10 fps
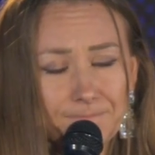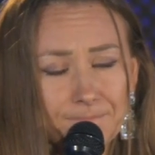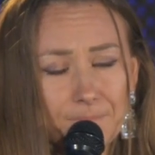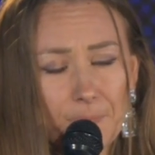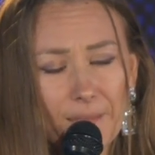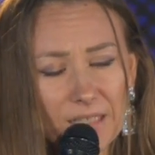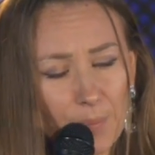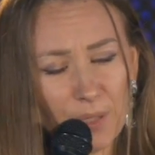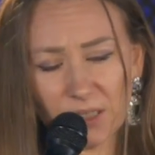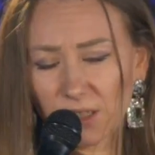If you need
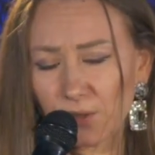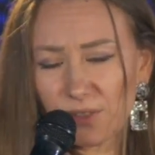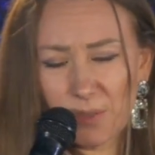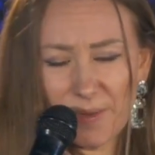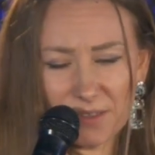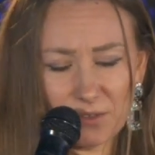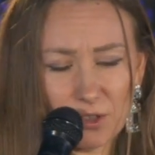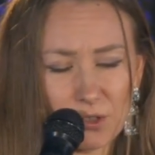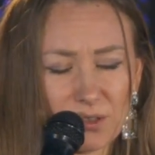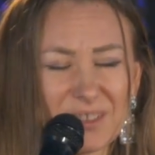this joy,
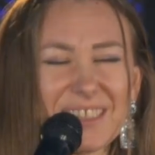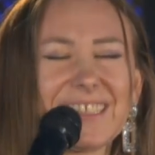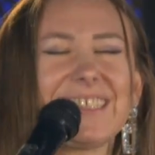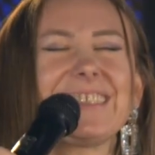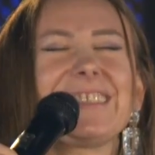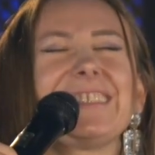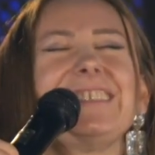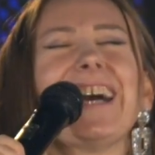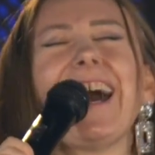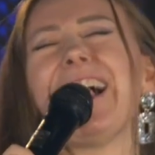just turn to
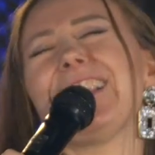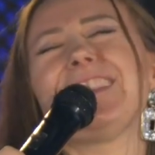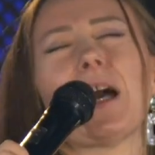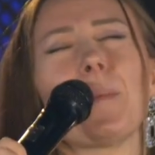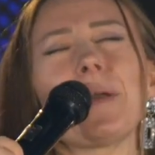Jesus.